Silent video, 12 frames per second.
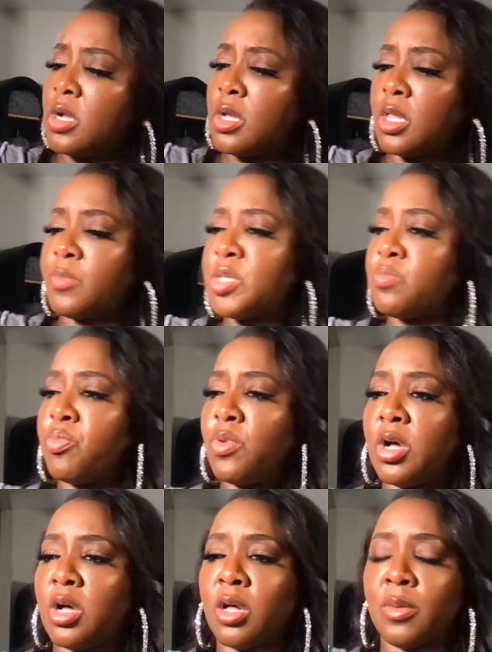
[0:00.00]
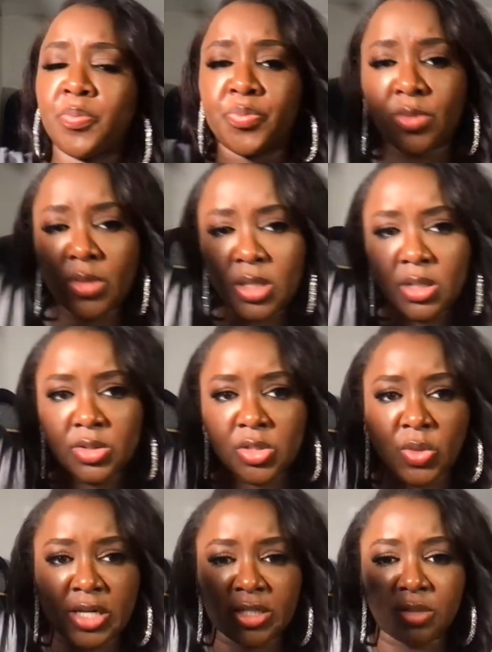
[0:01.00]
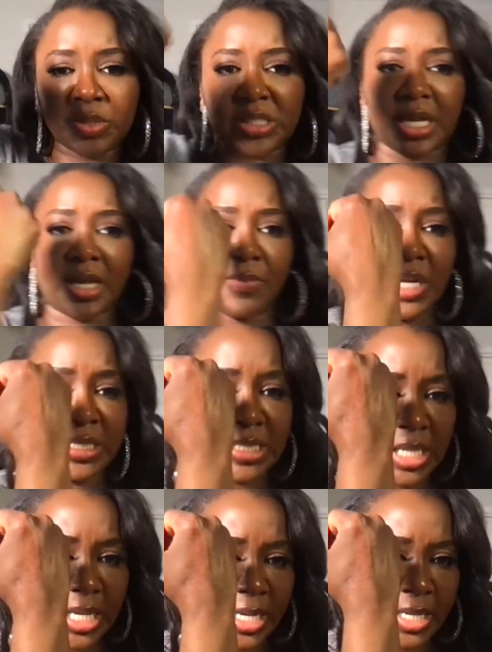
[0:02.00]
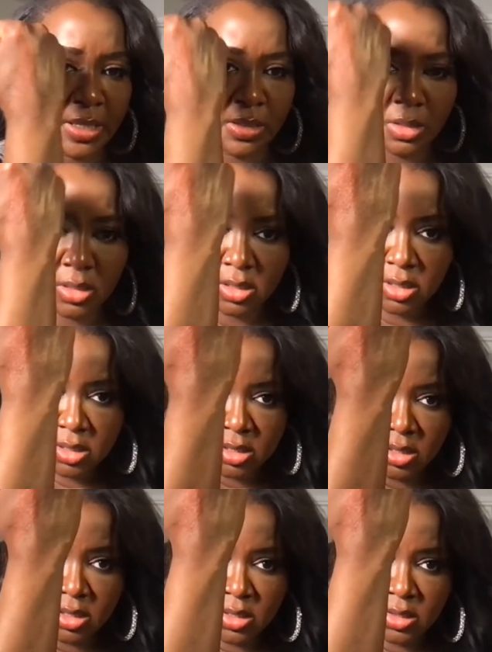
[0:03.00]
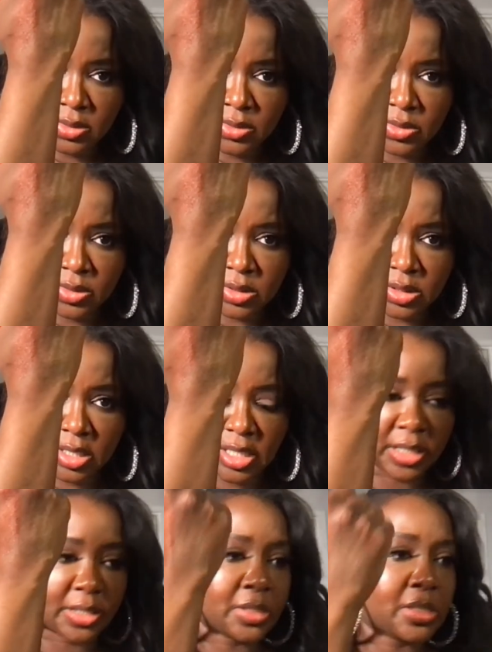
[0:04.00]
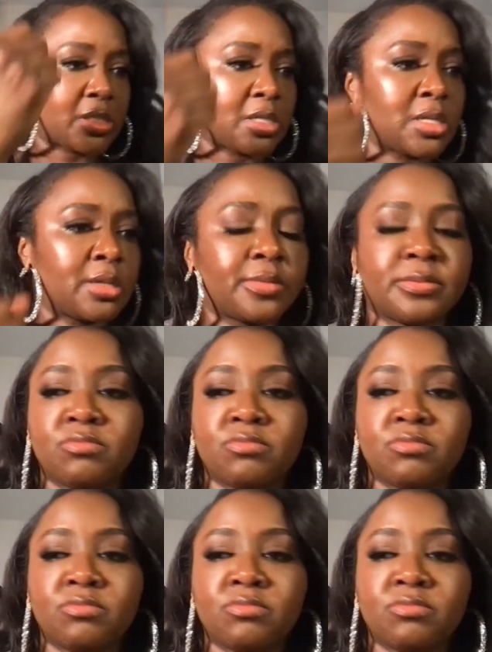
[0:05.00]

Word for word: let me um, swatch them side by side so y'all can see.